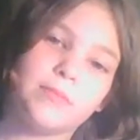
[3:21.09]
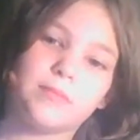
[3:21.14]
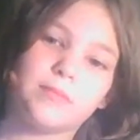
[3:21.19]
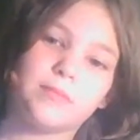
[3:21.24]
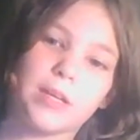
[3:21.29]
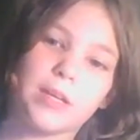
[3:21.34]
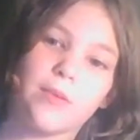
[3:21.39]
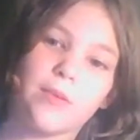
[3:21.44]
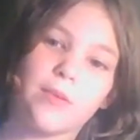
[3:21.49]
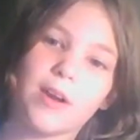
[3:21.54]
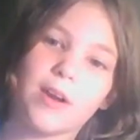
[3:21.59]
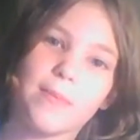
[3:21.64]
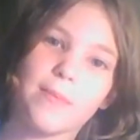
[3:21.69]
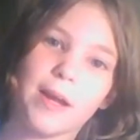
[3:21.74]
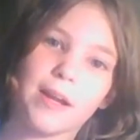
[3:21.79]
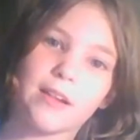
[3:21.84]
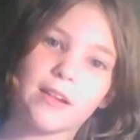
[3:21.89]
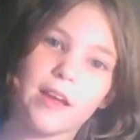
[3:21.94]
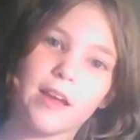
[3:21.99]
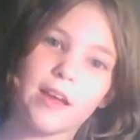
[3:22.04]
They won't come
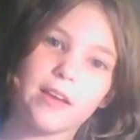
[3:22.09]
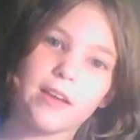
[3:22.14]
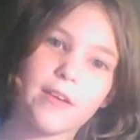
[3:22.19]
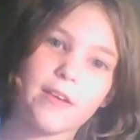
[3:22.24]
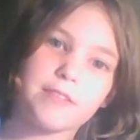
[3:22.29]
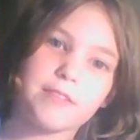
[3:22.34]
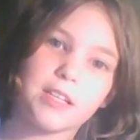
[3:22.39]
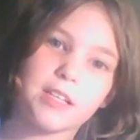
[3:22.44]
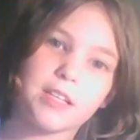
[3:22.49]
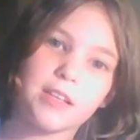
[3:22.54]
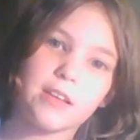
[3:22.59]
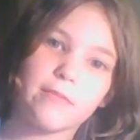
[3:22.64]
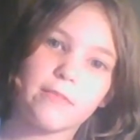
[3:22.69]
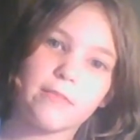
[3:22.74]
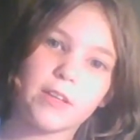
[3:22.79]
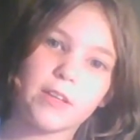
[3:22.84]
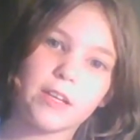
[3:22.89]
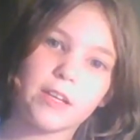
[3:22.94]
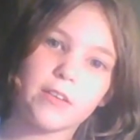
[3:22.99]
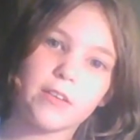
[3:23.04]
back alive. I've seen it in
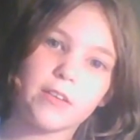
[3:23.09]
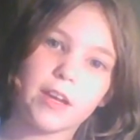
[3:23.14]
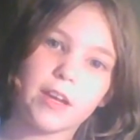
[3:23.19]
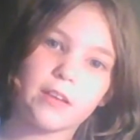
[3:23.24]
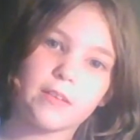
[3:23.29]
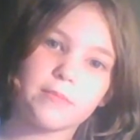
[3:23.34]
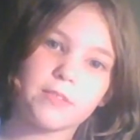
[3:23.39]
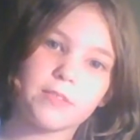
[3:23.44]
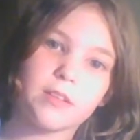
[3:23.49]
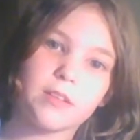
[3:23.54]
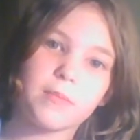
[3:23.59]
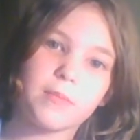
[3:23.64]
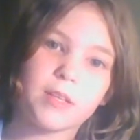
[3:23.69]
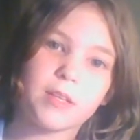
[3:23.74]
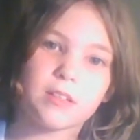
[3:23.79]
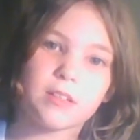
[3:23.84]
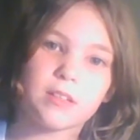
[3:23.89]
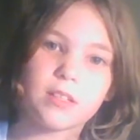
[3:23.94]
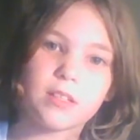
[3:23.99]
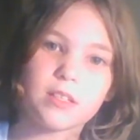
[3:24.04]
video games. Oh my
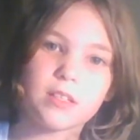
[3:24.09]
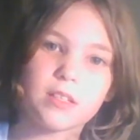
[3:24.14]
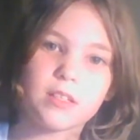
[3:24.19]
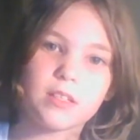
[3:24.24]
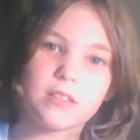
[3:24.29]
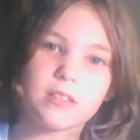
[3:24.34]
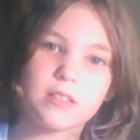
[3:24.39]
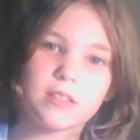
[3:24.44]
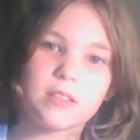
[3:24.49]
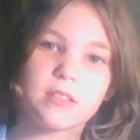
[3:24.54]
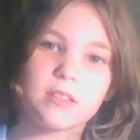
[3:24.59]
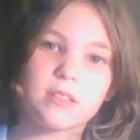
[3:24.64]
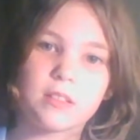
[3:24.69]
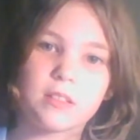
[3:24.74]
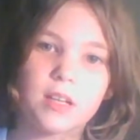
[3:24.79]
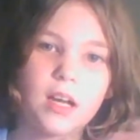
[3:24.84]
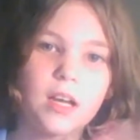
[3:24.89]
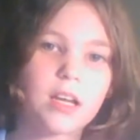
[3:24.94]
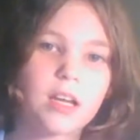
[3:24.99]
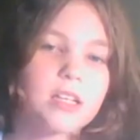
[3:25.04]
goodness.
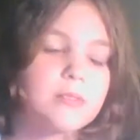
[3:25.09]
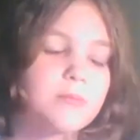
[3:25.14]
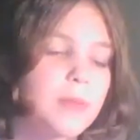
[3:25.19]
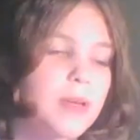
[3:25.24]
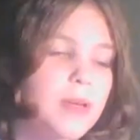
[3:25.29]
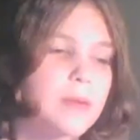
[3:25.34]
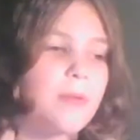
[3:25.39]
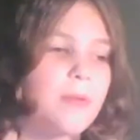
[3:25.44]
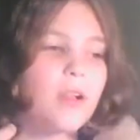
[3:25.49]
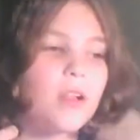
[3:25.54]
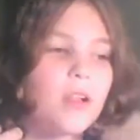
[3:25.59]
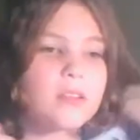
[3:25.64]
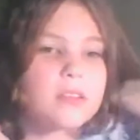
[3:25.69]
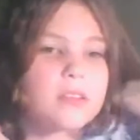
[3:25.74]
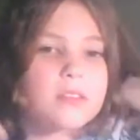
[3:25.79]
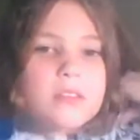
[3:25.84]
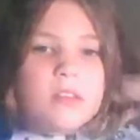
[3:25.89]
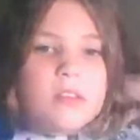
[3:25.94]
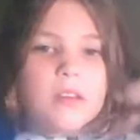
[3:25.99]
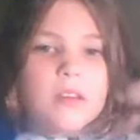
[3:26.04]
Gosh, people.
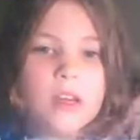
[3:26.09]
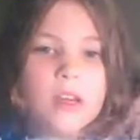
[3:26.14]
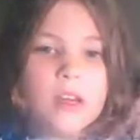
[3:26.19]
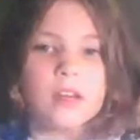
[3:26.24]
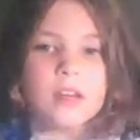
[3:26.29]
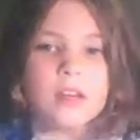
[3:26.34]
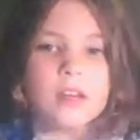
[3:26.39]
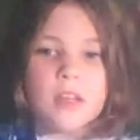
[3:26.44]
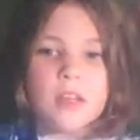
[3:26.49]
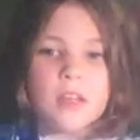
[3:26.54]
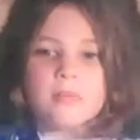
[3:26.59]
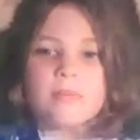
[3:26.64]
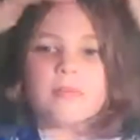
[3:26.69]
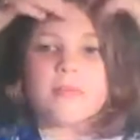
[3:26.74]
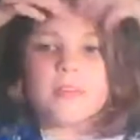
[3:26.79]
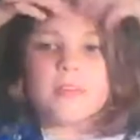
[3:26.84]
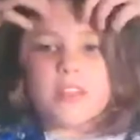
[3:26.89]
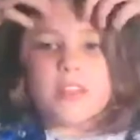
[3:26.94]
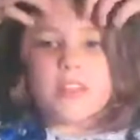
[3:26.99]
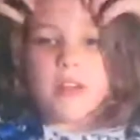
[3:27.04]

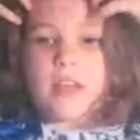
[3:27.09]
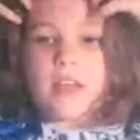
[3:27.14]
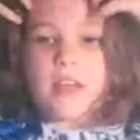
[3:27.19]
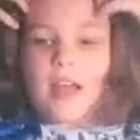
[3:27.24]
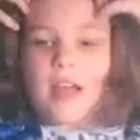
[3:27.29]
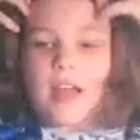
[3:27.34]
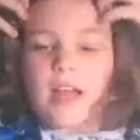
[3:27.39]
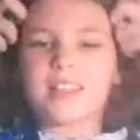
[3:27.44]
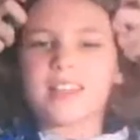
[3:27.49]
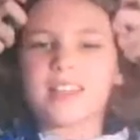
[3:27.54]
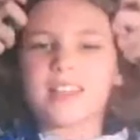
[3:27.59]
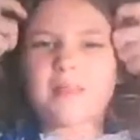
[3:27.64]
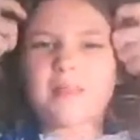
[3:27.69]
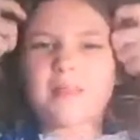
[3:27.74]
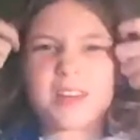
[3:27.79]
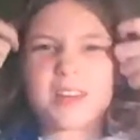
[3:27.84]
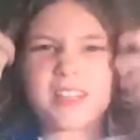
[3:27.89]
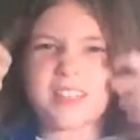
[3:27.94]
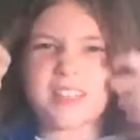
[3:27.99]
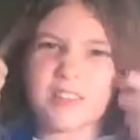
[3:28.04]
No, I think I'm
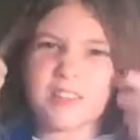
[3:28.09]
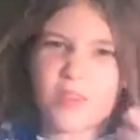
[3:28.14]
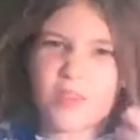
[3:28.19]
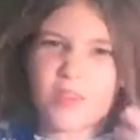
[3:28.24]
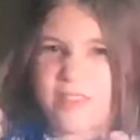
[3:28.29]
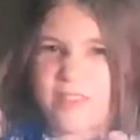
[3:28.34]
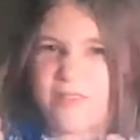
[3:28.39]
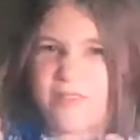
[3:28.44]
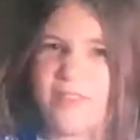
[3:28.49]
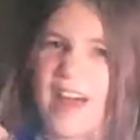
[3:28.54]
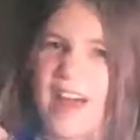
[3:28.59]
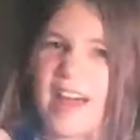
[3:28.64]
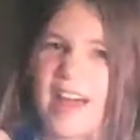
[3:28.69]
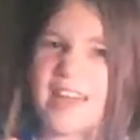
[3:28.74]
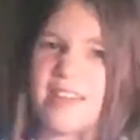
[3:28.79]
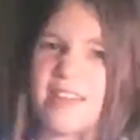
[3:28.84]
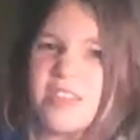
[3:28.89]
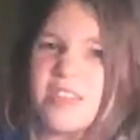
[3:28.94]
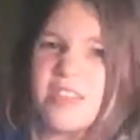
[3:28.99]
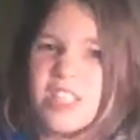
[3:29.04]
going to do more than
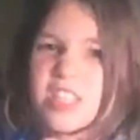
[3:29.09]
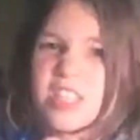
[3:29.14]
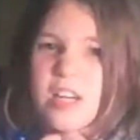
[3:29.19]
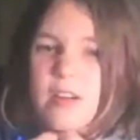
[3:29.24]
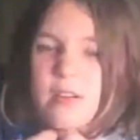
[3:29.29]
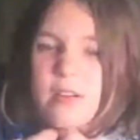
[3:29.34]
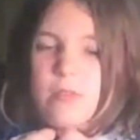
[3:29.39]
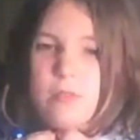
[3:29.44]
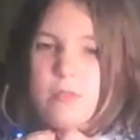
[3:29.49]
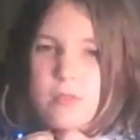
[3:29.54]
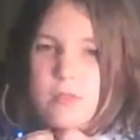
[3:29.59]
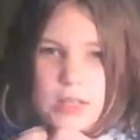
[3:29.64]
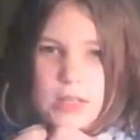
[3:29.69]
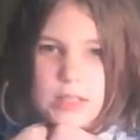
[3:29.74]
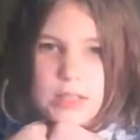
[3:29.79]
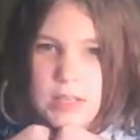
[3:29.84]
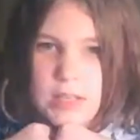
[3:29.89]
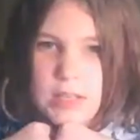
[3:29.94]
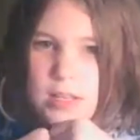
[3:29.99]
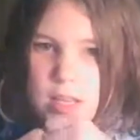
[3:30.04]
5. So
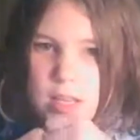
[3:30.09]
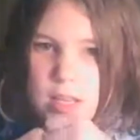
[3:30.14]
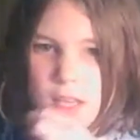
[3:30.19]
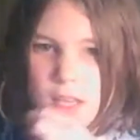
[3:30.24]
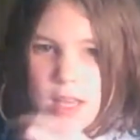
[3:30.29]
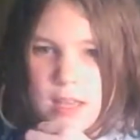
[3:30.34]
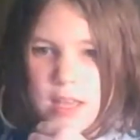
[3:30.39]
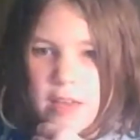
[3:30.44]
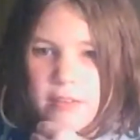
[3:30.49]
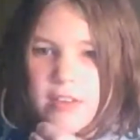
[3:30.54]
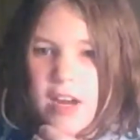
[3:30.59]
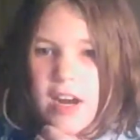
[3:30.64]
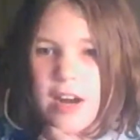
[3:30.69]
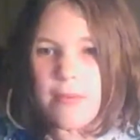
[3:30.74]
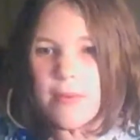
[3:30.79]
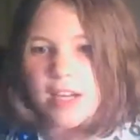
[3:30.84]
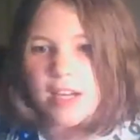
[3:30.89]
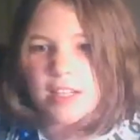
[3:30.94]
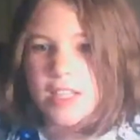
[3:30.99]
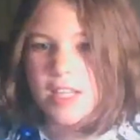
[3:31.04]
if you are
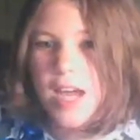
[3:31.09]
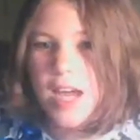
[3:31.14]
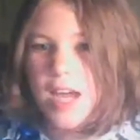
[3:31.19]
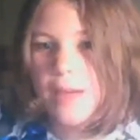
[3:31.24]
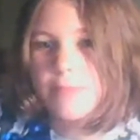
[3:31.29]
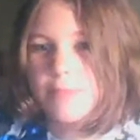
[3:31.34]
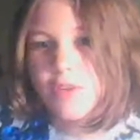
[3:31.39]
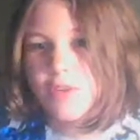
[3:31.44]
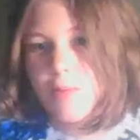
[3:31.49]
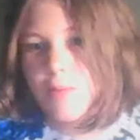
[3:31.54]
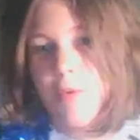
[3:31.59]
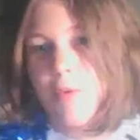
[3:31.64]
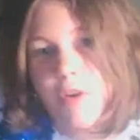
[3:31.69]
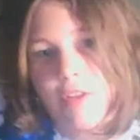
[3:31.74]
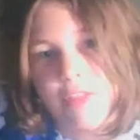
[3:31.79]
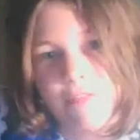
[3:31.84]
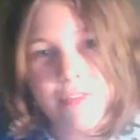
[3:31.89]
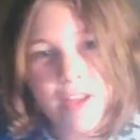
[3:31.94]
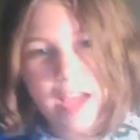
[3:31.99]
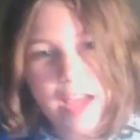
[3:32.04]
watching, I'm doing more
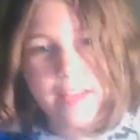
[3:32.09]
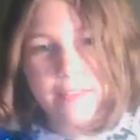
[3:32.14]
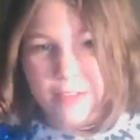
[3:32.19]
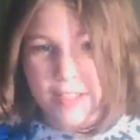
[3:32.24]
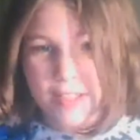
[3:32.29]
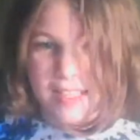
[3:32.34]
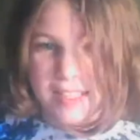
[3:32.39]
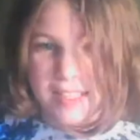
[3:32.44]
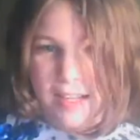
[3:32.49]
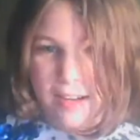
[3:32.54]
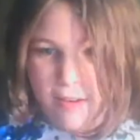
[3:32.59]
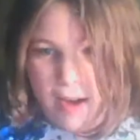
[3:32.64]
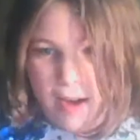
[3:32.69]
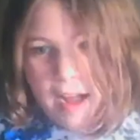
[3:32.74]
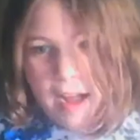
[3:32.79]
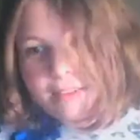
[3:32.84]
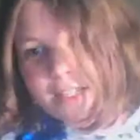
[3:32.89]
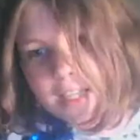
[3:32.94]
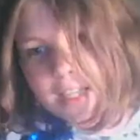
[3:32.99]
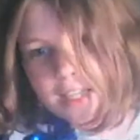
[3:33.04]
than 5. Stick
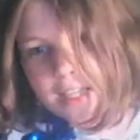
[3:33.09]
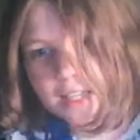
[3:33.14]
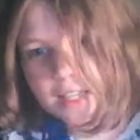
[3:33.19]
around.